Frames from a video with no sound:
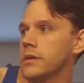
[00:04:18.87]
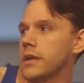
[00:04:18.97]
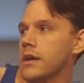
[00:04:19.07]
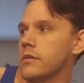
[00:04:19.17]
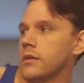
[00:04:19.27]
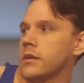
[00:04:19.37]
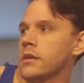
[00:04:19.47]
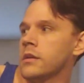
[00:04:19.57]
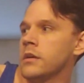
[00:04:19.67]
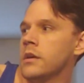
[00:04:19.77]
down.
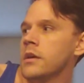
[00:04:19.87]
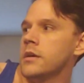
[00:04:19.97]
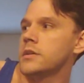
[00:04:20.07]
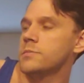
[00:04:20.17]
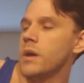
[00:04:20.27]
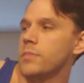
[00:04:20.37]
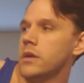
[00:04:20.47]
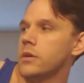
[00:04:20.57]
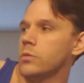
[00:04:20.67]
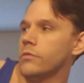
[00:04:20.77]
This might be a
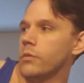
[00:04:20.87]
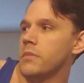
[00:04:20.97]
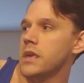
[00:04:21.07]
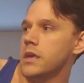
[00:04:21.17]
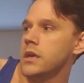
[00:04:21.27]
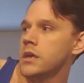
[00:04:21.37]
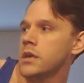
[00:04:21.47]
good one for me.